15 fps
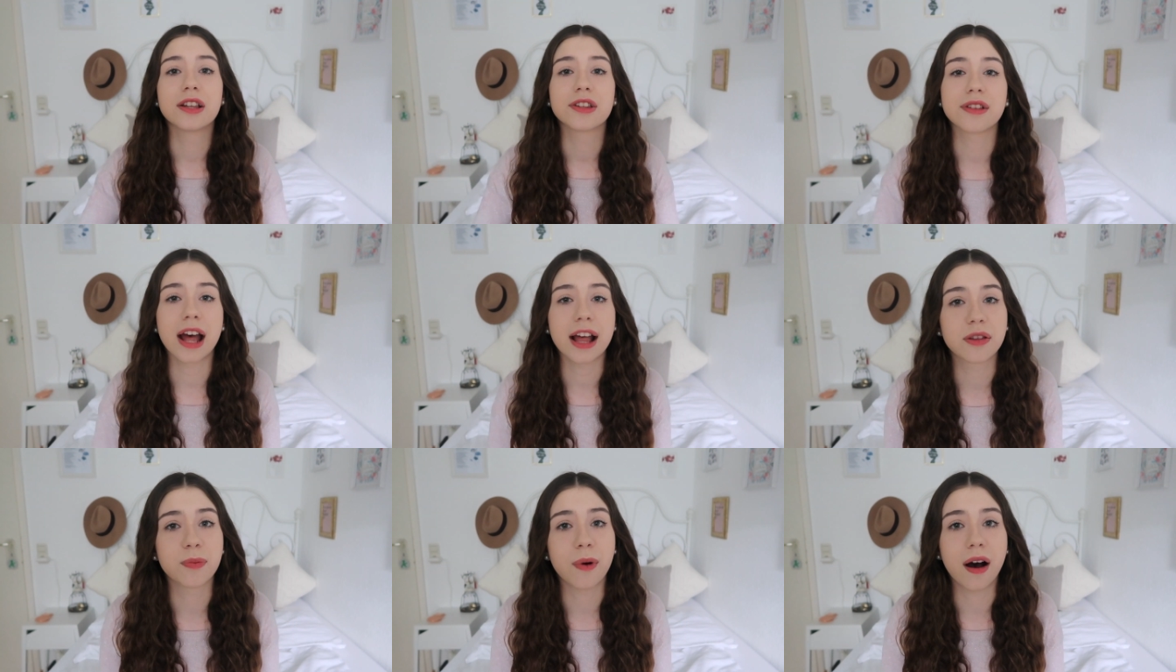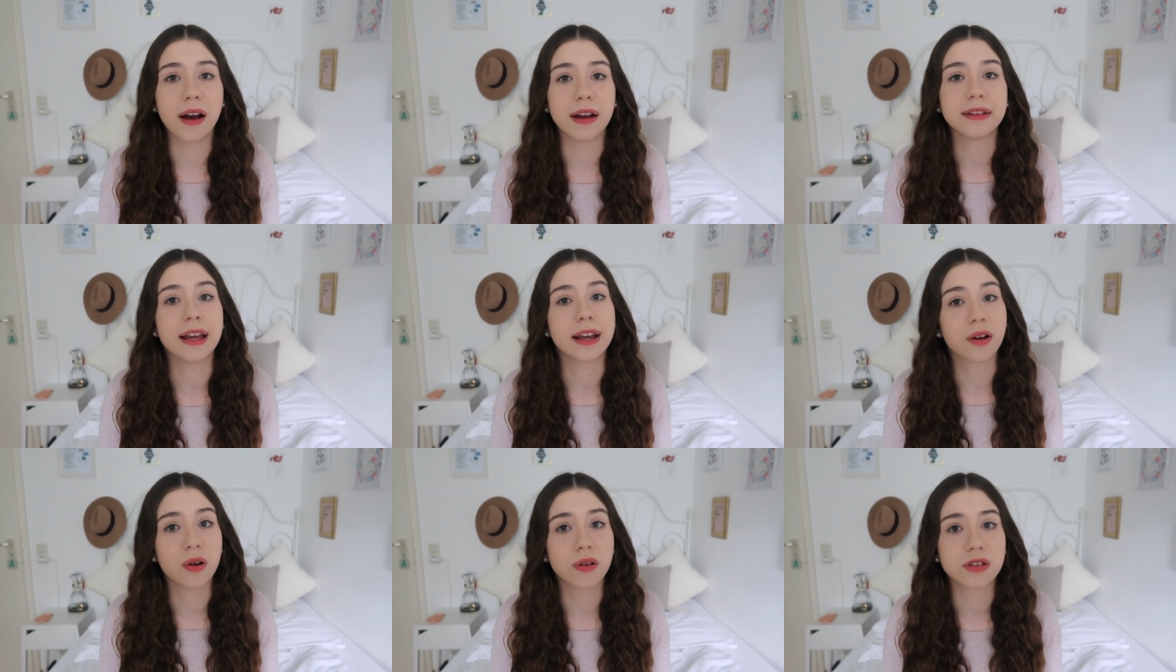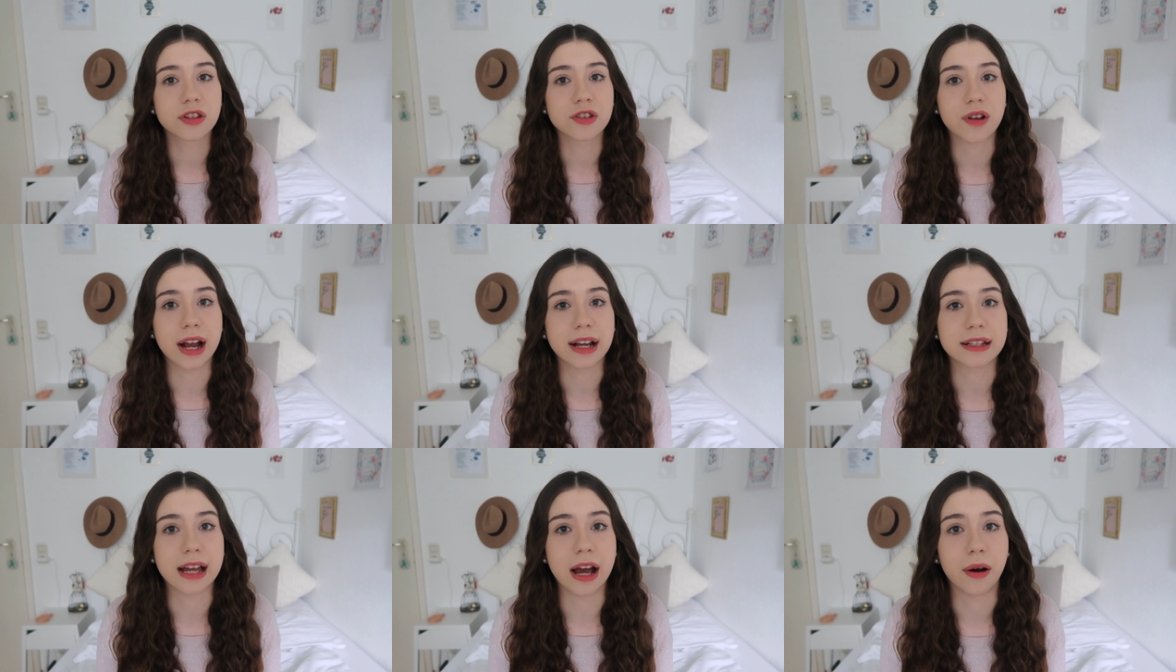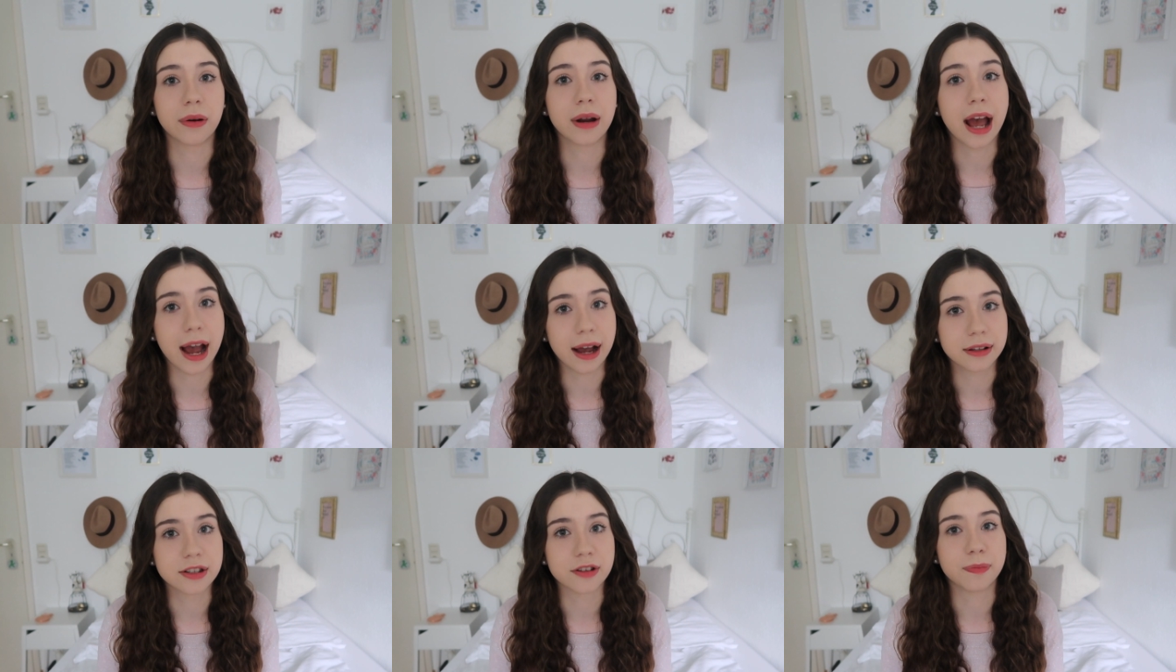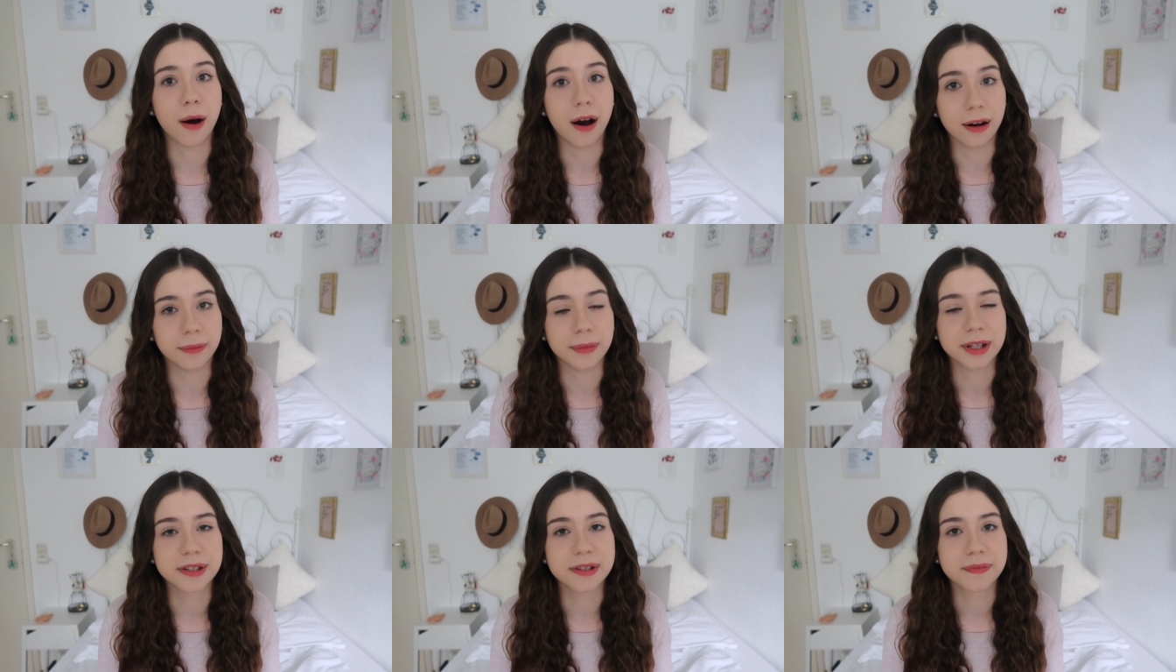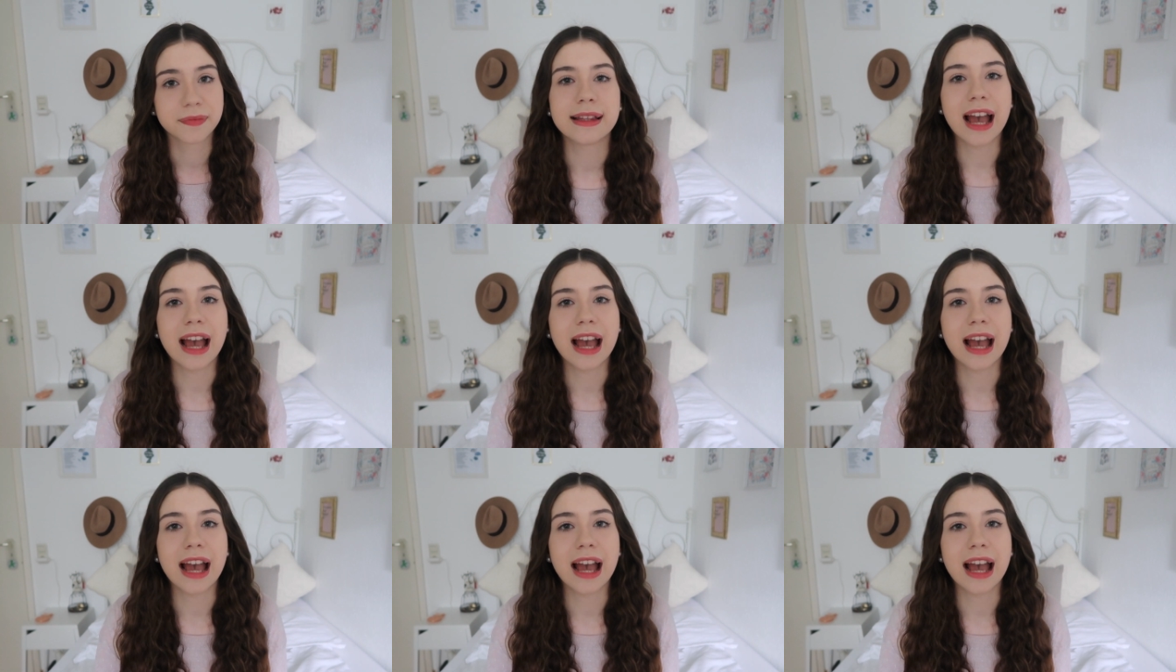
So that's why they can't strike down acts of Parliament.